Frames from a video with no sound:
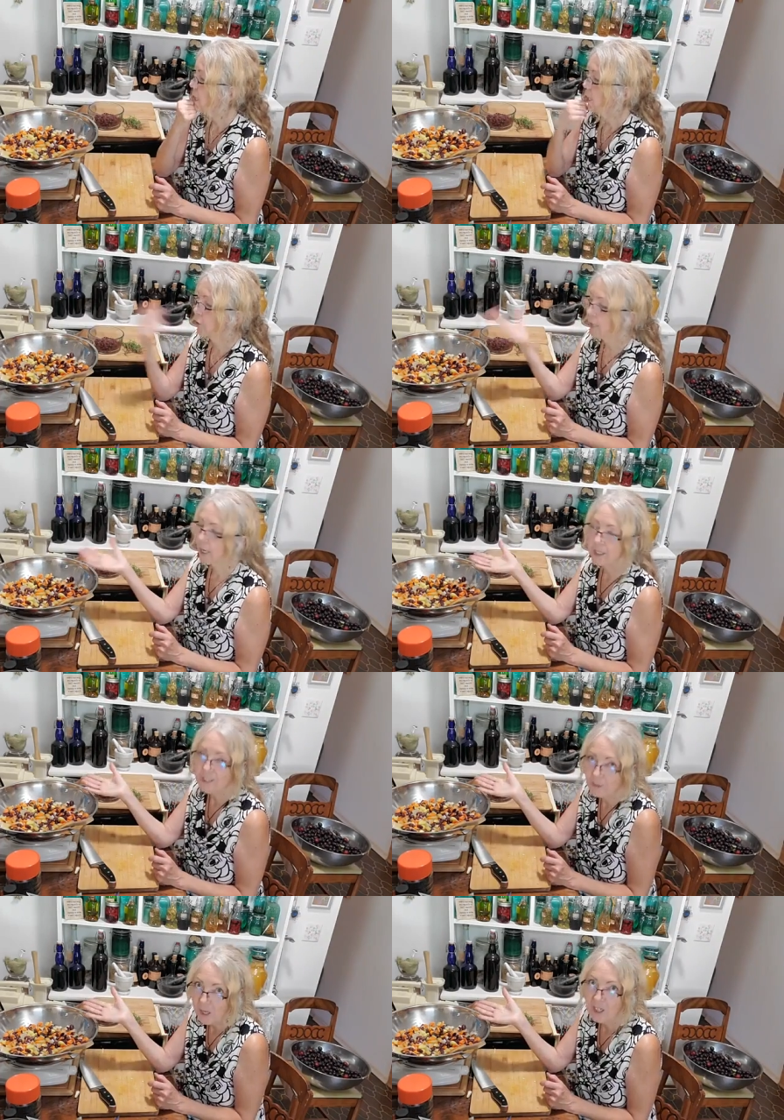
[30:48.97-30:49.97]
You could add
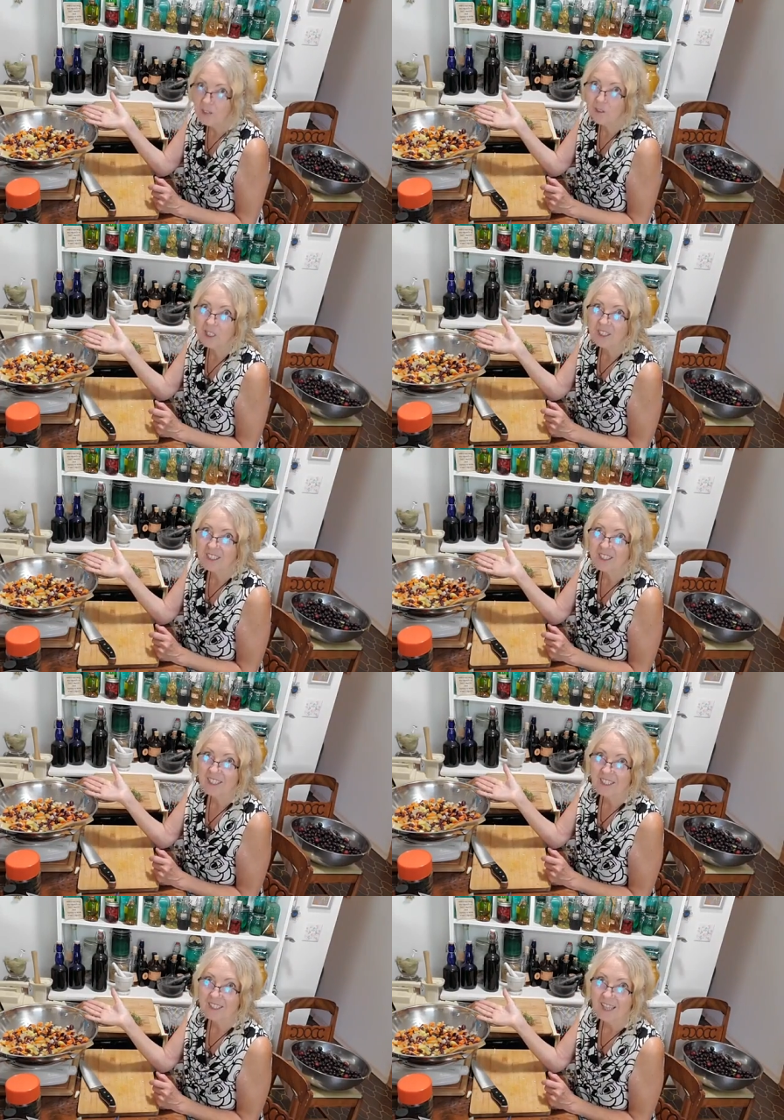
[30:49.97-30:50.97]
some olive oil to
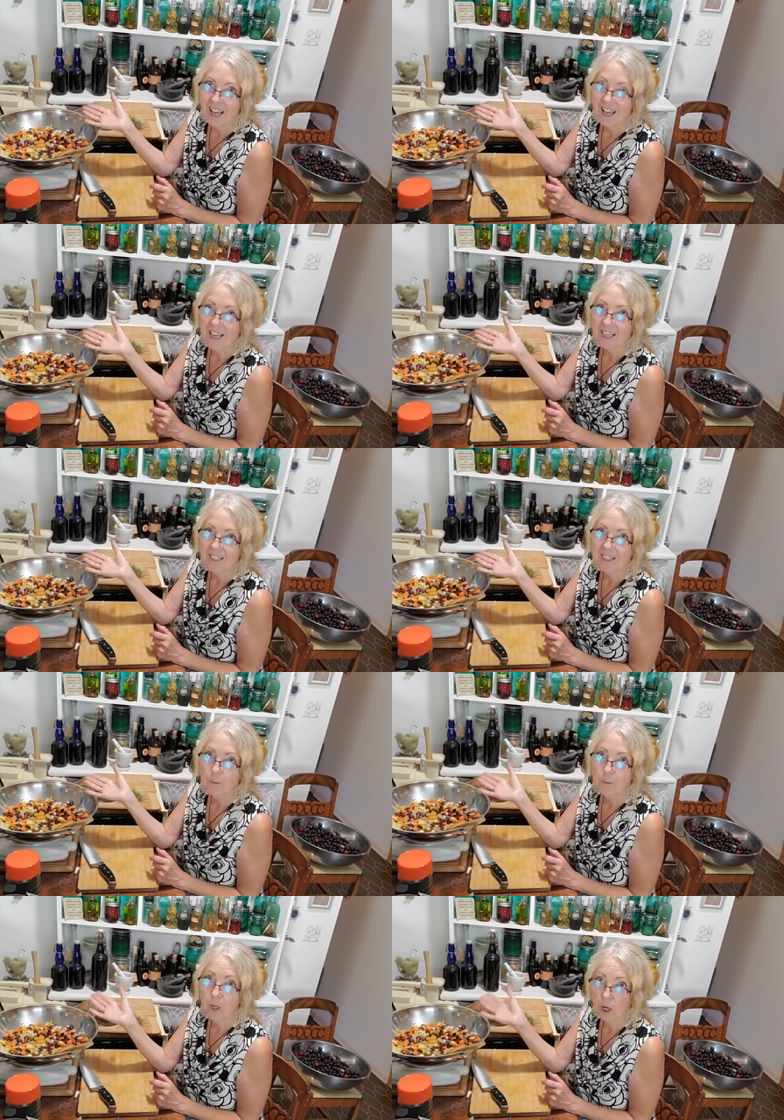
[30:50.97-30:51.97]
this and
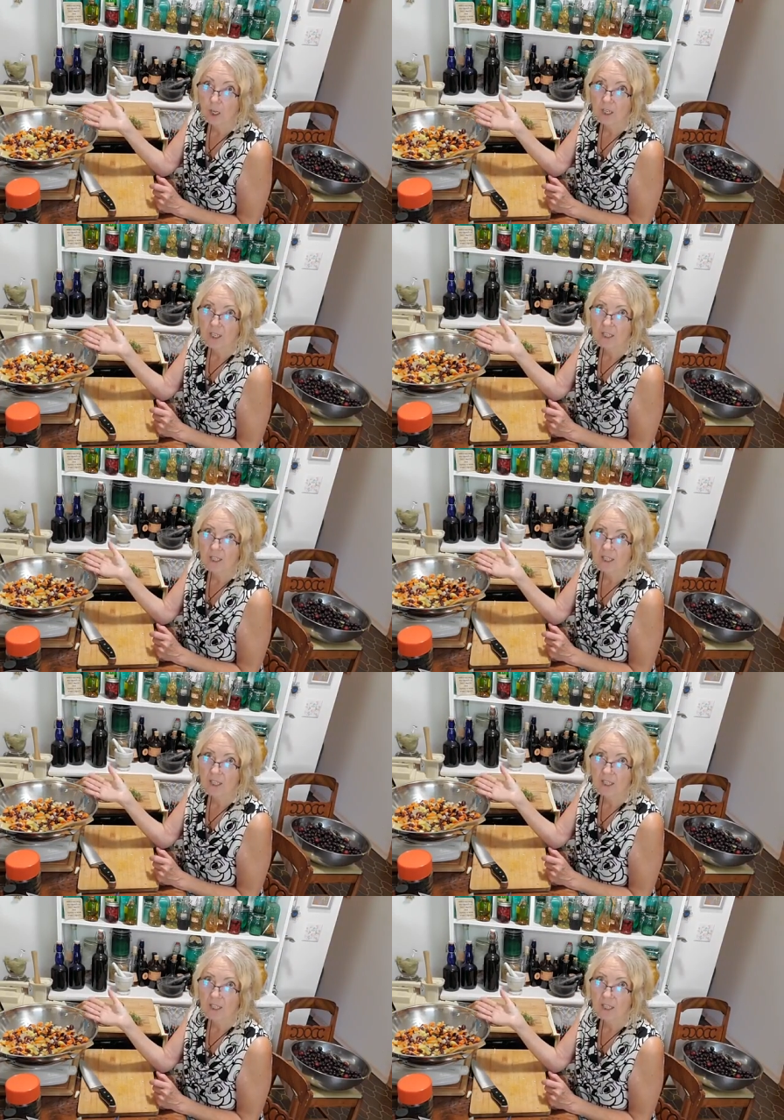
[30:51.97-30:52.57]
some garlic